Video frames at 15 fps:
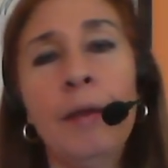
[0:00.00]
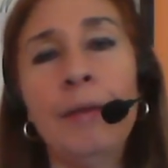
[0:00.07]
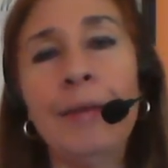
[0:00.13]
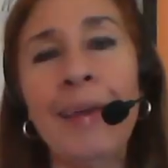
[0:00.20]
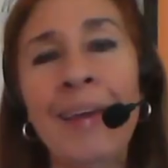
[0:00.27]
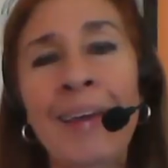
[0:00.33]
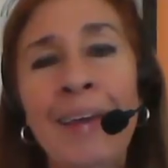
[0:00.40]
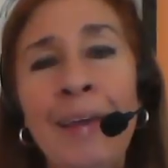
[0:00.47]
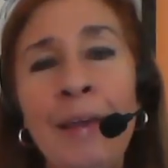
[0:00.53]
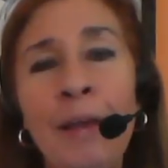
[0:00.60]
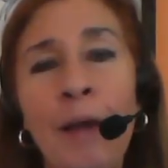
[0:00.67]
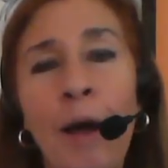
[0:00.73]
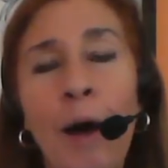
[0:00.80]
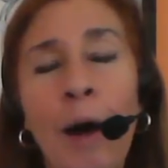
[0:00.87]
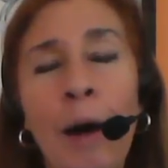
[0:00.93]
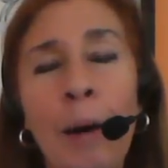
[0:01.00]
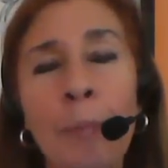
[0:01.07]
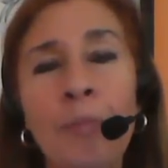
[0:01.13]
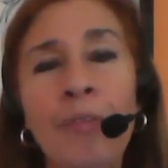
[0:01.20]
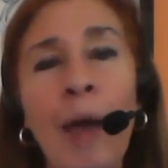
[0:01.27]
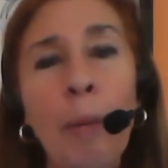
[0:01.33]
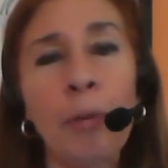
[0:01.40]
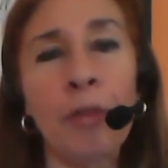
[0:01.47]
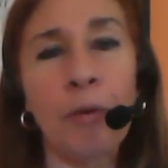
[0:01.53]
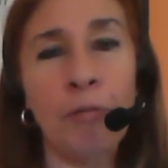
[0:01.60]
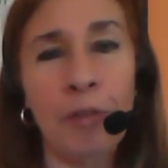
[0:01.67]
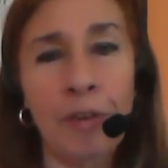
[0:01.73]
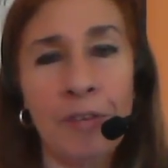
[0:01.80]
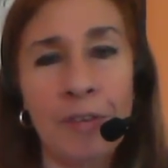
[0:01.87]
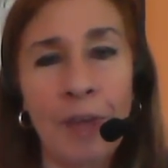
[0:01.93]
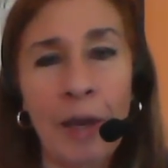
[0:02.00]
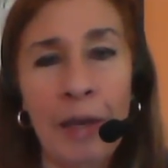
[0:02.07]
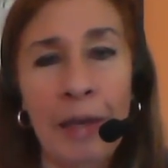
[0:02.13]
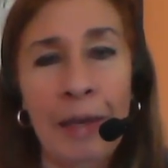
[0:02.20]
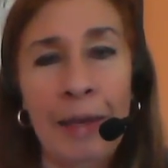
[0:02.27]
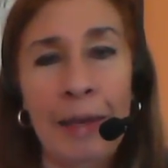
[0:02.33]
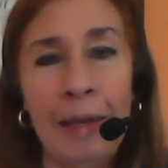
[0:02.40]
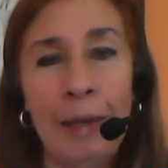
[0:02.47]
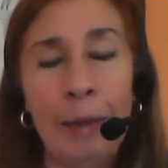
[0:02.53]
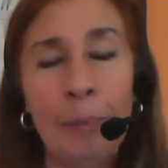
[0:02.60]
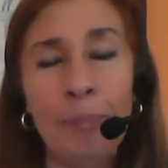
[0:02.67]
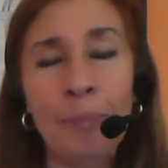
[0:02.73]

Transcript: the um, depth of the psyche.